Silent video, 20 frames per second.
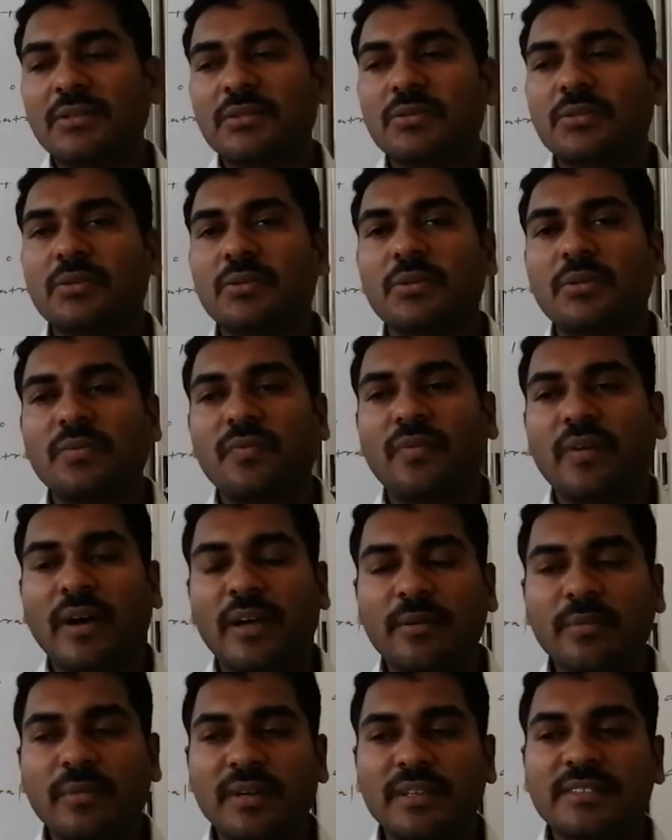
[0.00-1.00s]
So
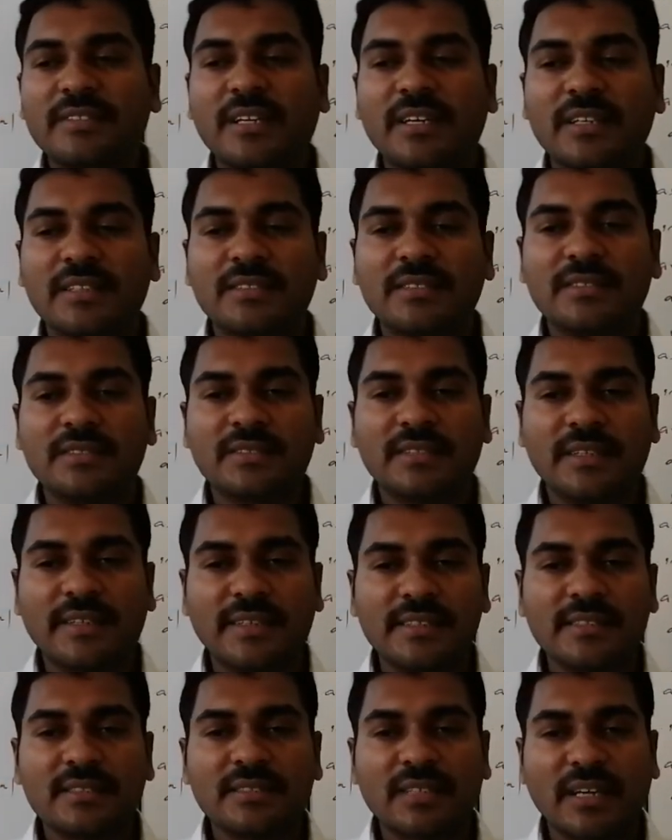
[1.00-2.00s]
formal charge,
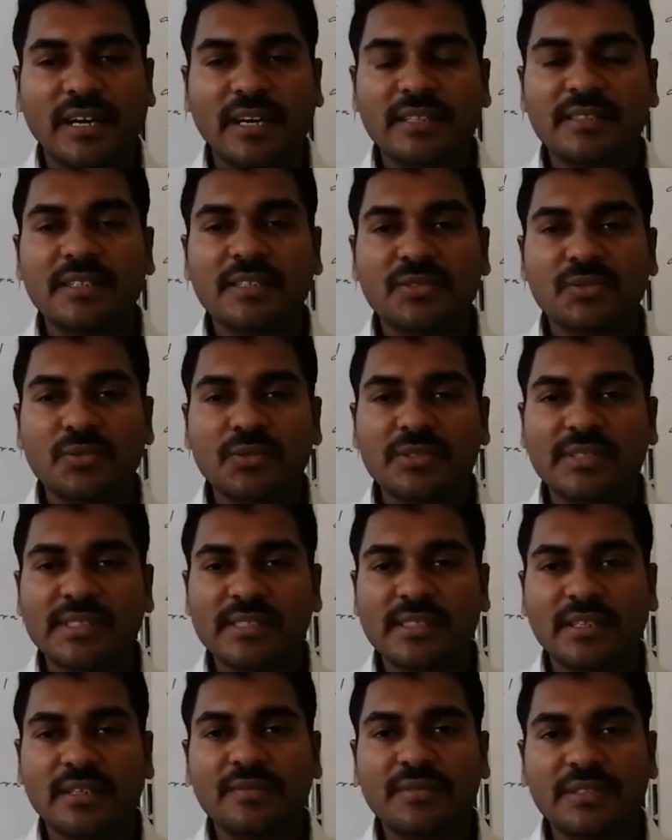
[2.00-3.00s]
that is charge
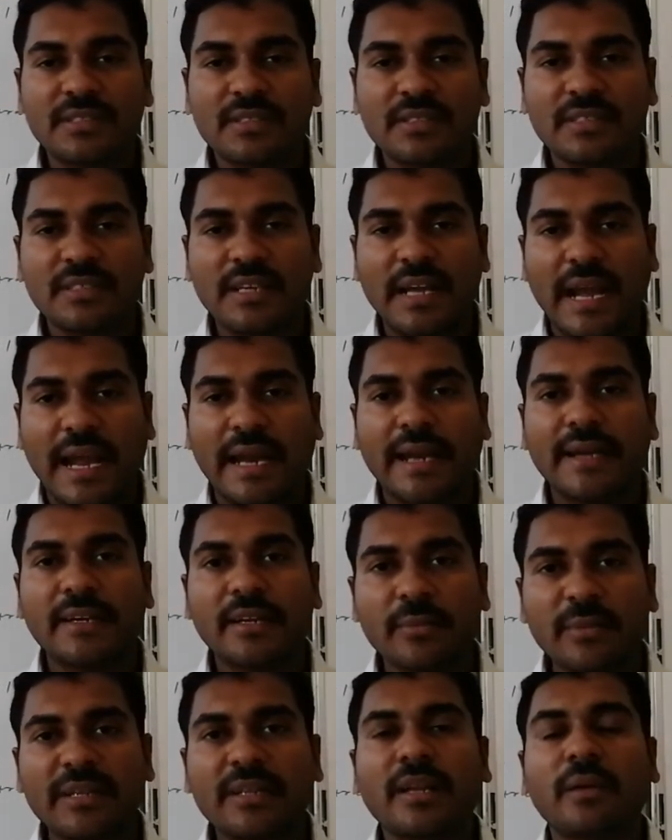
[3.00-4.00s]
associated with the
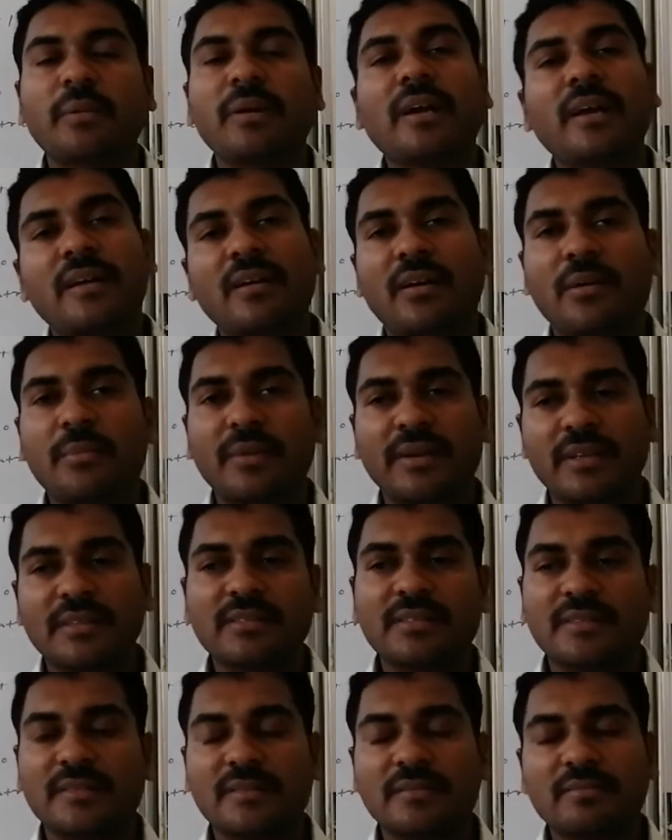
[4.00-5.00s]
atom in chemical
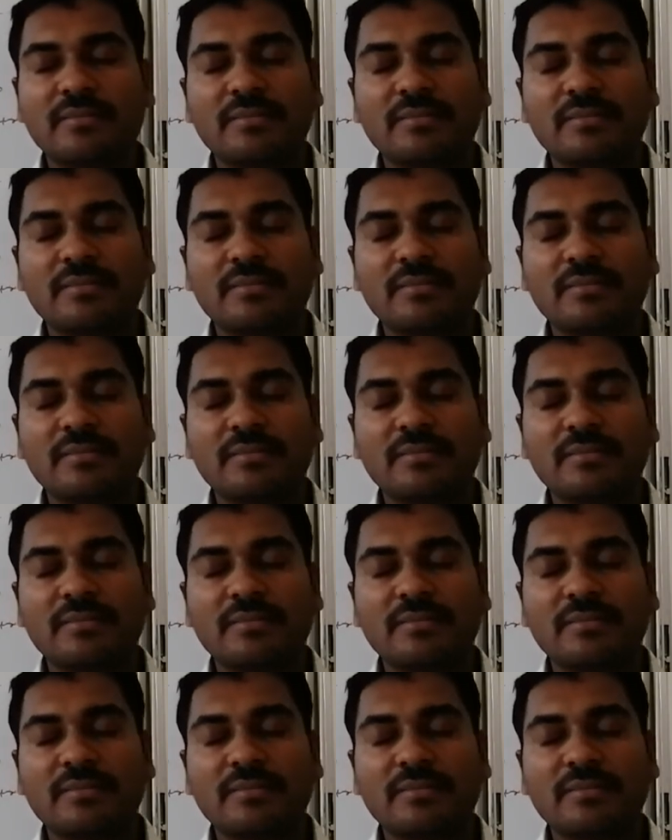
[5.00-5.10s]
combination,